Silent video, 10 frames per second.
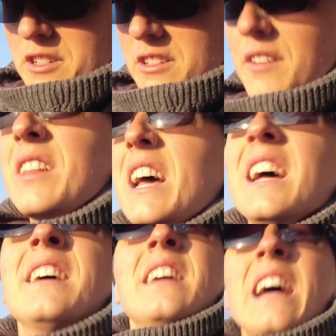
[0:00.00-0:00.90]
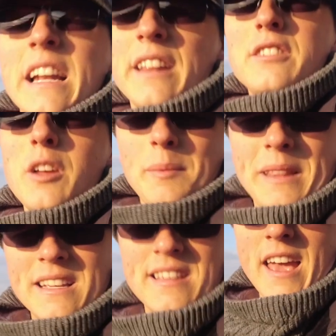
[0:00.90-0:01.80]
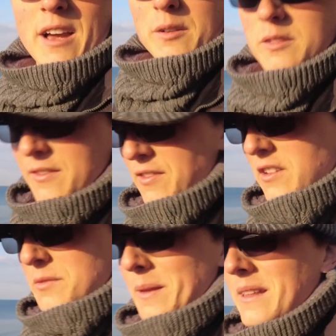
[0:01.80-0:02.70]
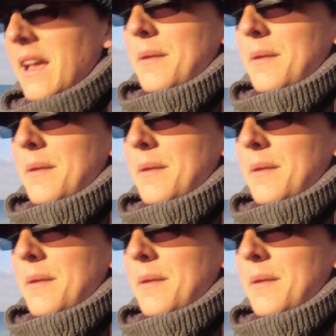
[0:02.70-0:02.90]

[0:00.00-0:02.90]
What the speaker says: was just over there. And at the top of these hills, if I spin the